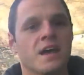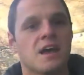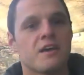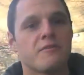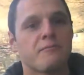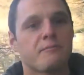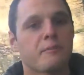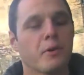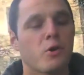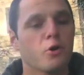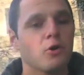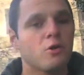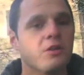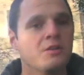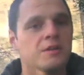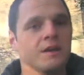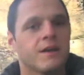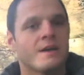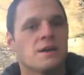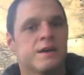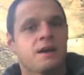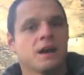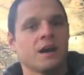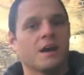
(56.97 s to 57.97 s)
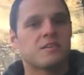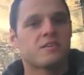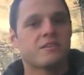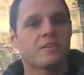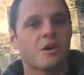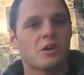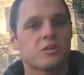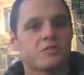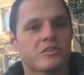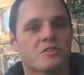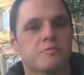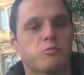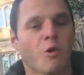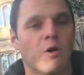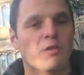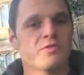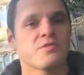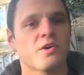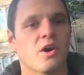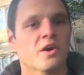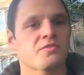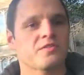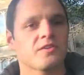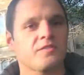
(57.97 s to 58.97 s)
If Paul had told us what
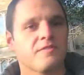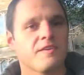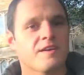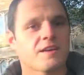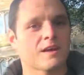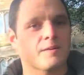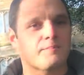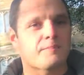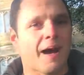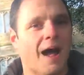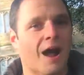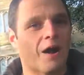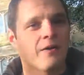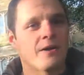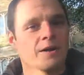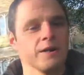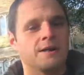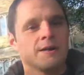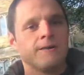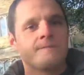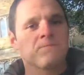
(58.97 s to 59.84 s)
not to think about,